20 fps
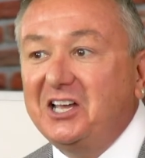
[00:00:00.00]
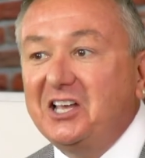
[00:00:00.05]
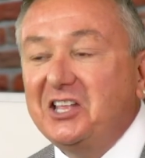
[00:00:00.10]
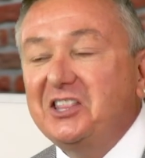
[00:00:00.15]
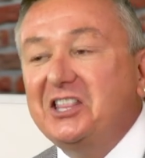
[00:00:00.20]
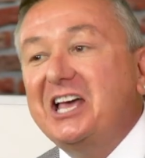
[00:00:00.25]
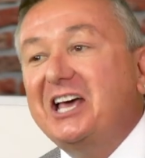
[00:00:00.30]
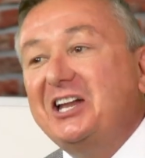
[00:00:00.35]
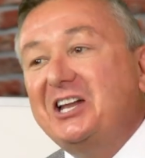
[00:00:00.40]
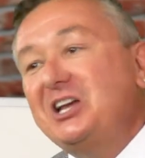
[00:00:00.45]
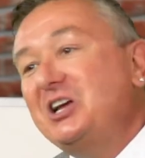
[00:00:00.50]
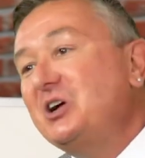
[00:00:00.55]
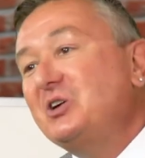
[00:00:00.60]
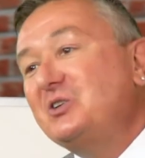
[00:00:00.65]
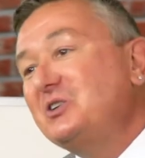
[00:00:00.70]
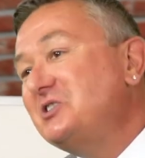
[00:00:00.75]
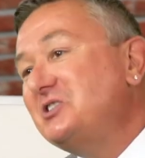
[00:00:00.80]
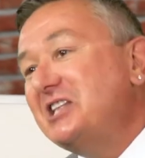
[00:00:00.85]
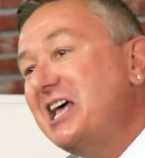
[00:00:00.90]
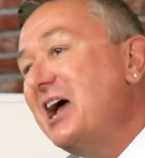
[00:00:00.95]
that here
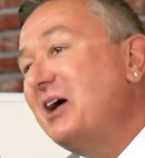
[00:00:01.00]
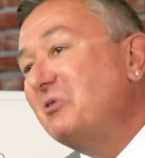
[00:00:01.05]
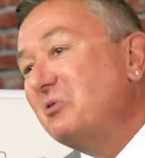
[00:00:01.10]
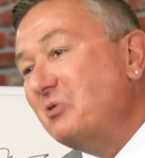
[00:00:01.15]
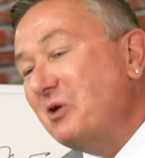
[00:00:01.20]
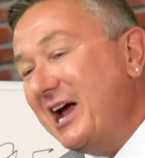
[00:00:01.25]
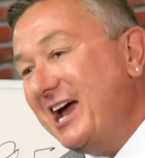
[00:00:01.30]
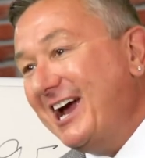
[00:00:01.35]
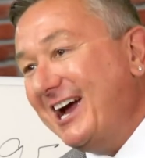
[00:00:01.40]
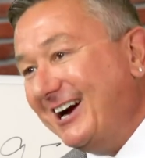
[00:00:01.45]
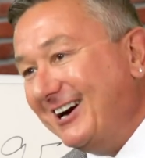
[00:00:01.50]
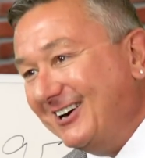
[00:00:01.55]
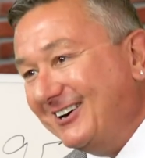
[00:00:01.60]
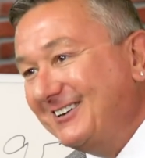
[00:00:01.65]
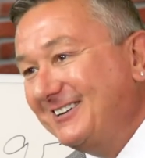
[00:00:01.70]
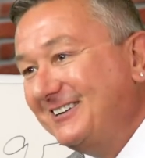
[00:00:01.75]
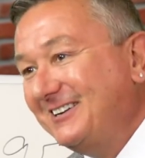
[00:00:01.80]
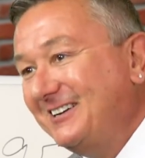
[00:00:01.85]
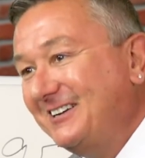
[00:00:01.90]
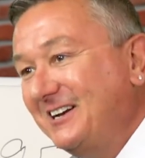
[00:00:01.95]
is that rare,
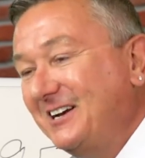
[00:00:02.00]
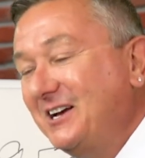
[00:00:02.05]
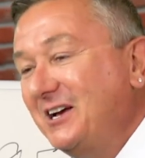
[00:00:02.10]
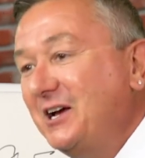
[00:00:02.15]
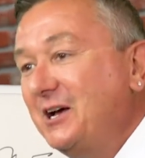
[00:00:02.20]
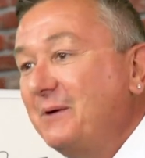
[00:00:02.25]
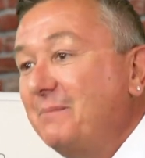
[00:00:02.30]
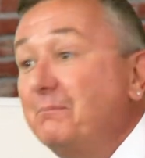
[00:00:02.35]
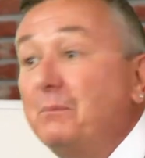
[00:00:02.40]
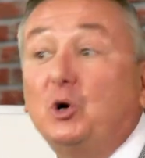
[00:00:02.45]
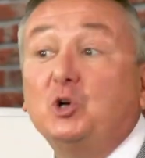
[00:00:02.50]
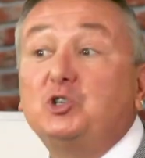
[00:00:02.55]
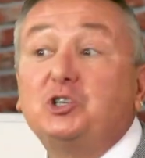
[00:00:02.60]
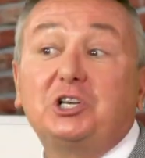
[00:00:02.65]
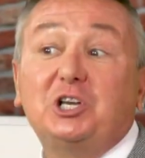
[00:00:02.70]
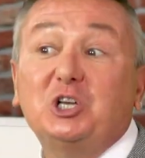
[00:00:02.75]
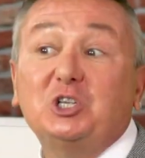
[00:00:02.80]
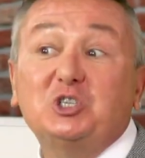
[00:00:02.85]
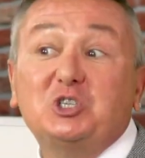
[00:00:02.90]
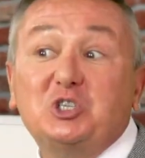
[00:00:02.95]
most
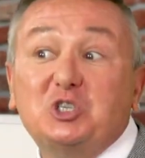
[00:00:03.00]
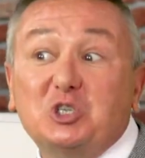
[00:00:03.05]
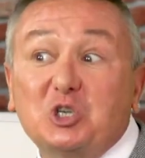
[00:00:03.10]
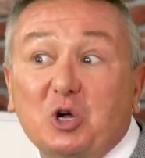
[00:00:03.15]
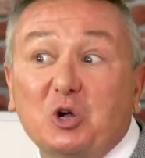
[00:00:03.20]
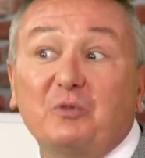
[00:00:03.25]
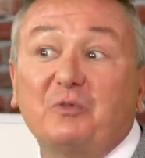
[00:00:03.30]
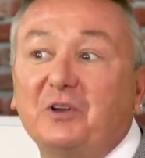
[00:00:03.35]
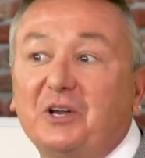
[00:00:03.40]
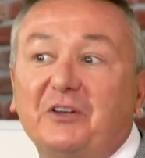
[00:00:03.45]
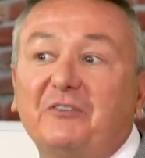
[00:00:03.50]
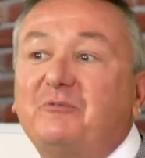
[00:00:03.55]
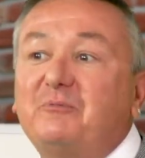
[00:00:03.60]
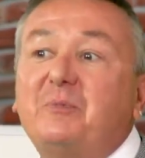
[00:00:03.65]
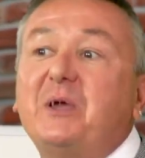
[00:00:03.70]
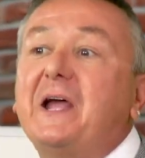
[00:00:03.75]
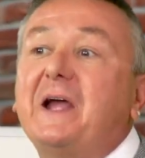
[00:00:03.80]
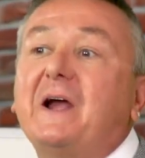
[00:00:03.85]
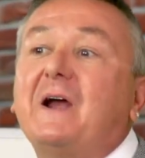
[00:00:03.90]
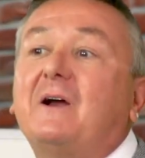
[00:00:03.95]
conservative
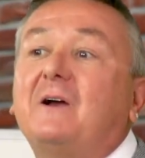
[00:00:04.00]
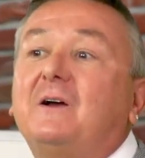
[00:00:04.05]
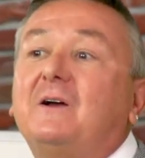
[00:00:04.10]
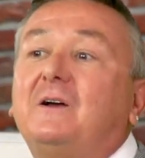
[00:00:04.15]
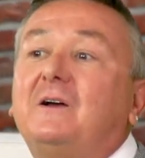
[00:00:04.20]
pair